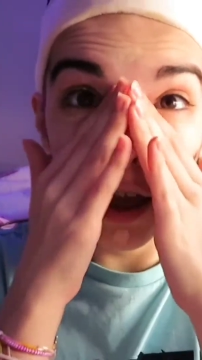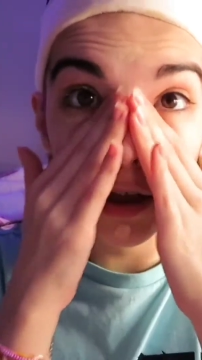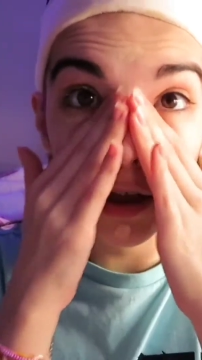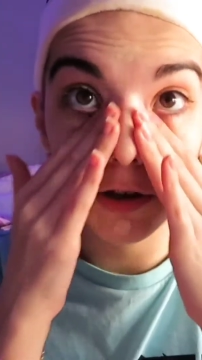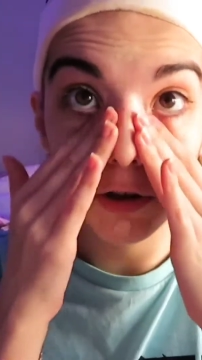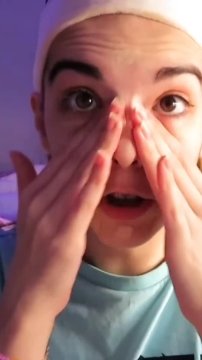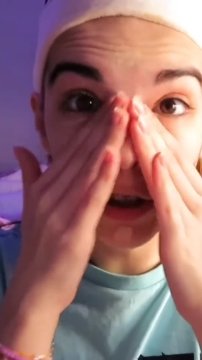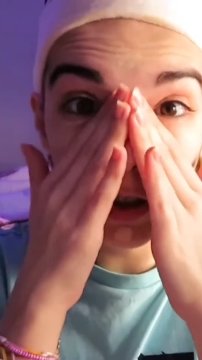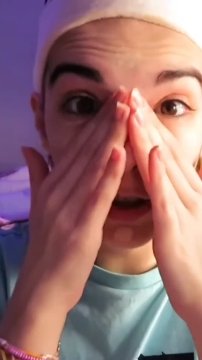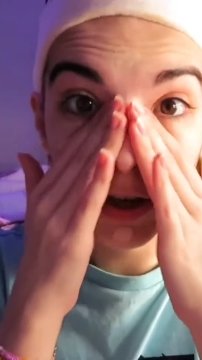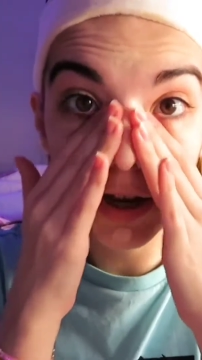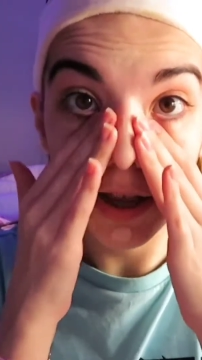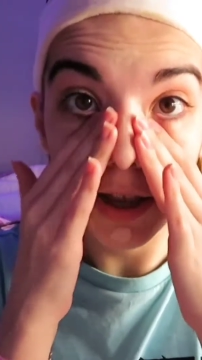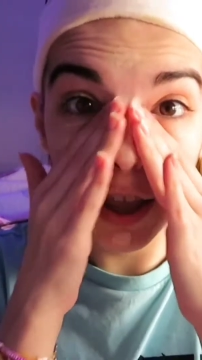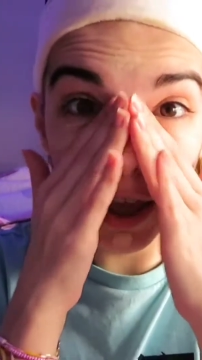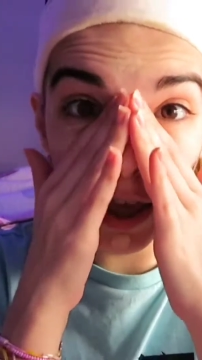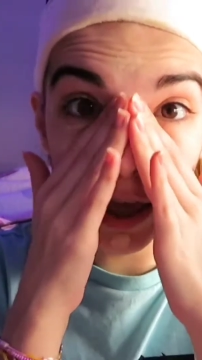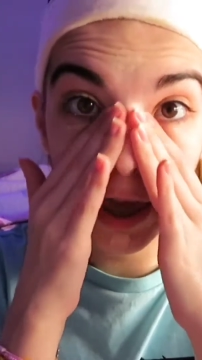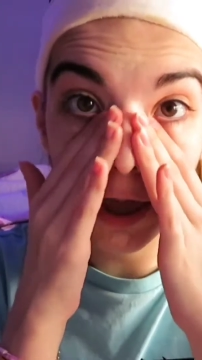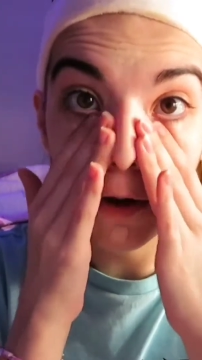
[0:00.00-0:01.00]
Not that
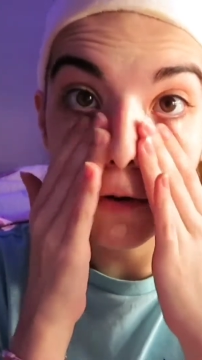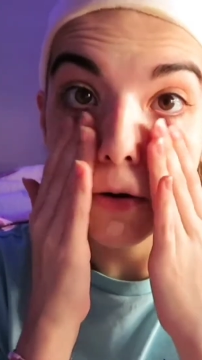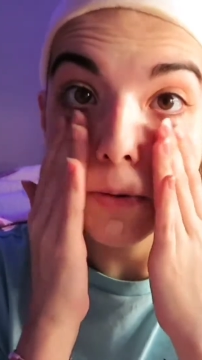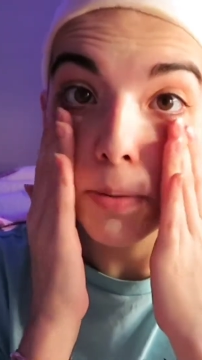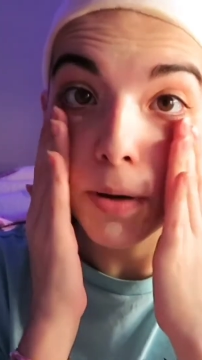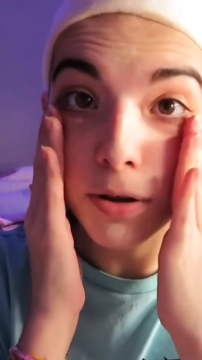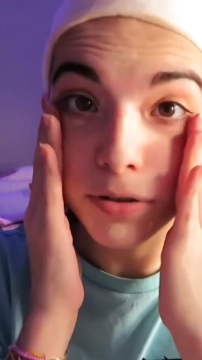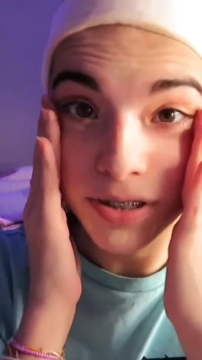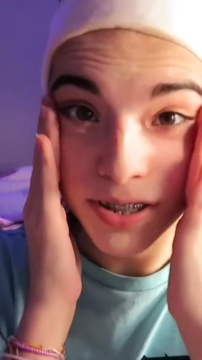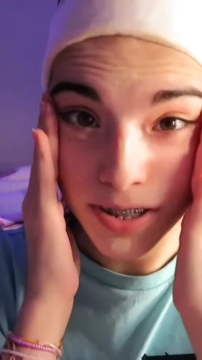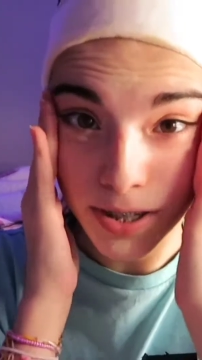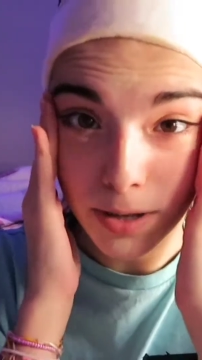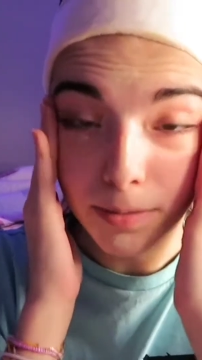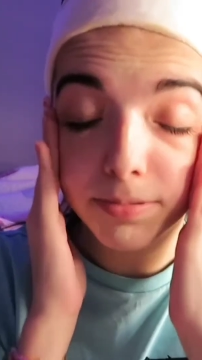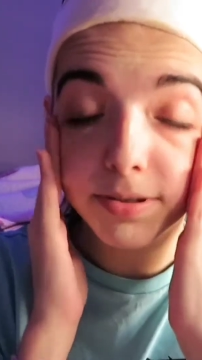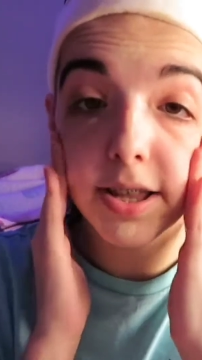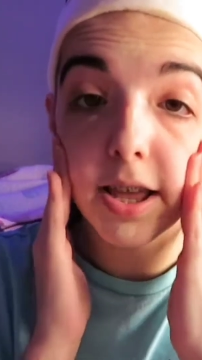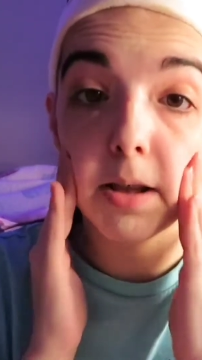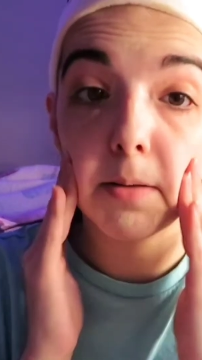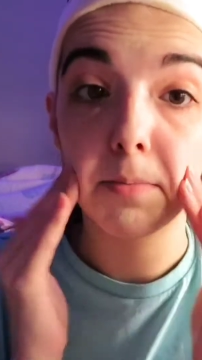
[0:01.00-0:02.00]
I care about
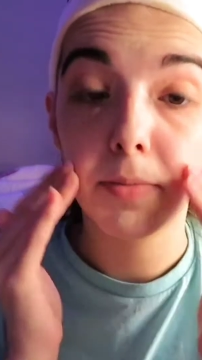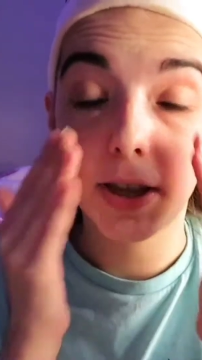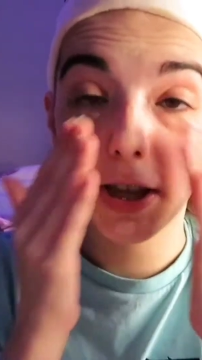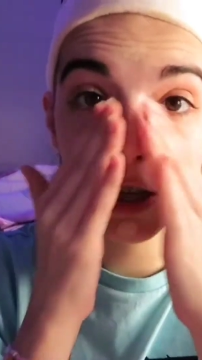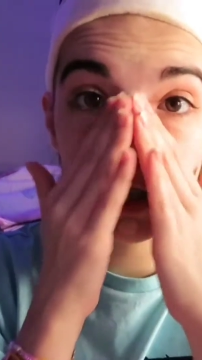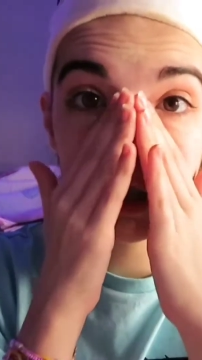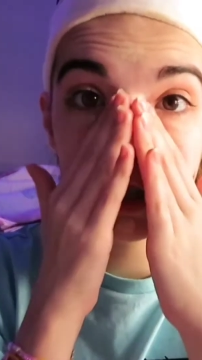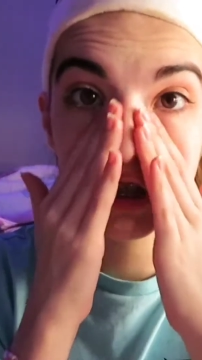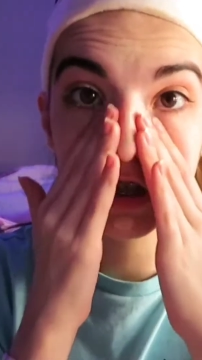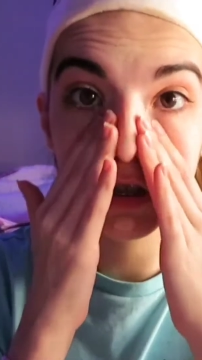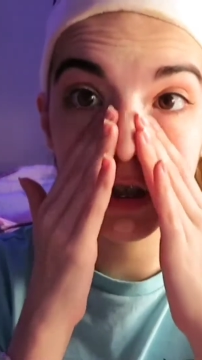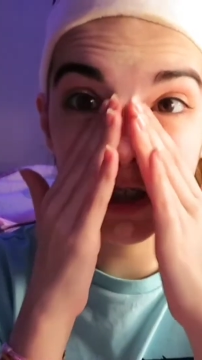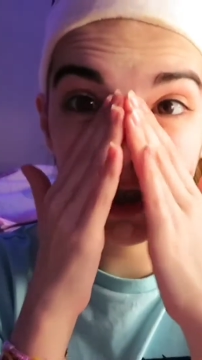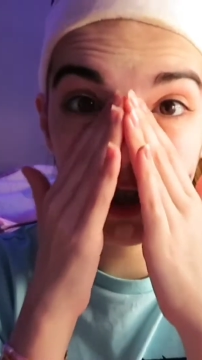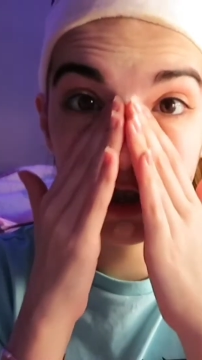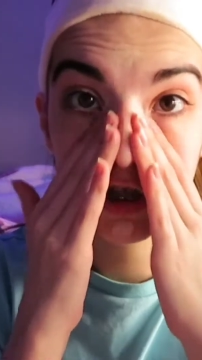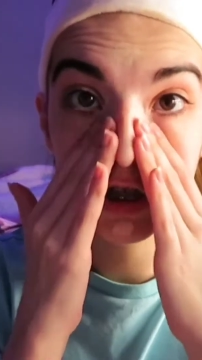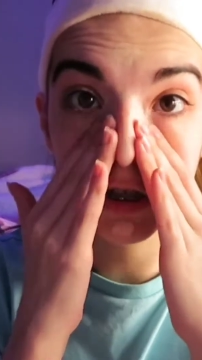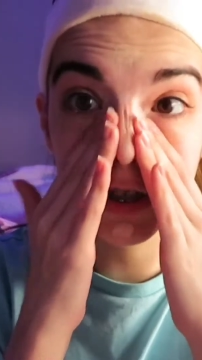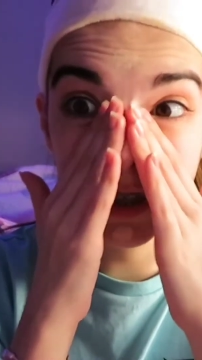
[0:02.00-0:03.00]
subs that much,
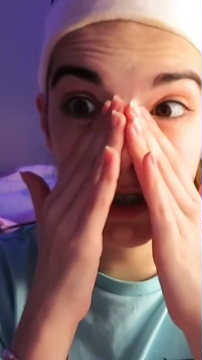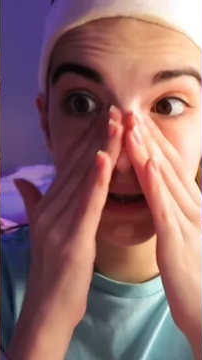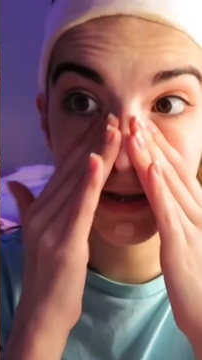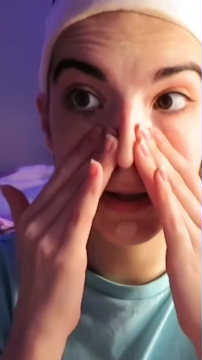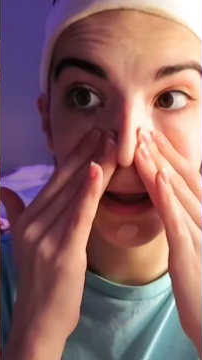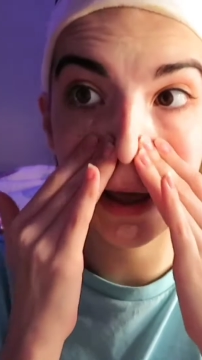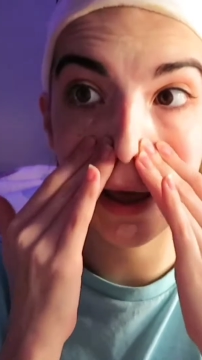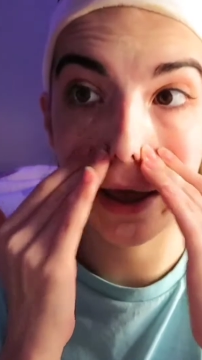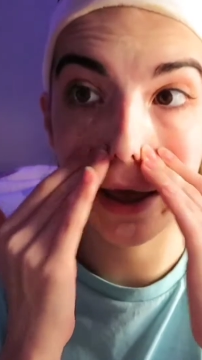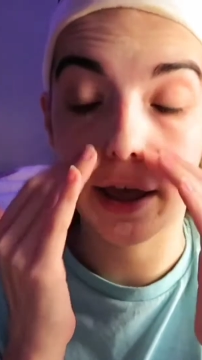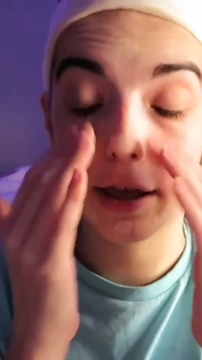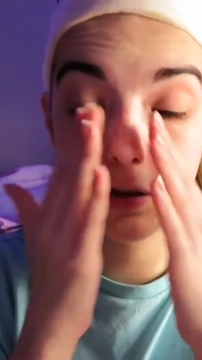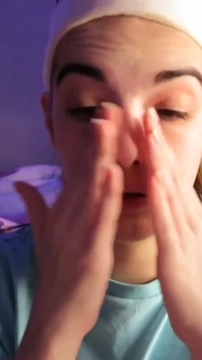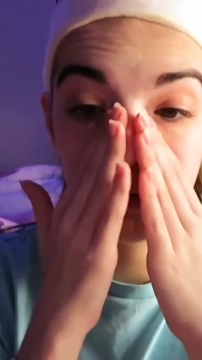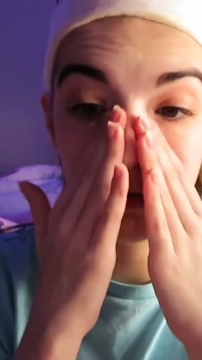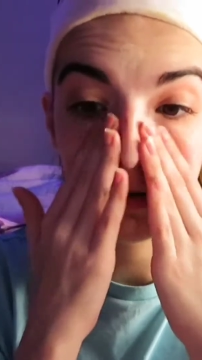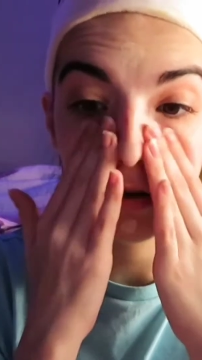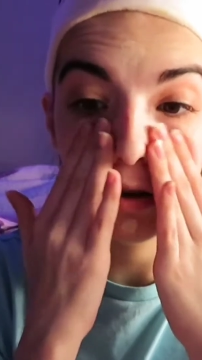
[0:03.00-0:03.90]
it's just that,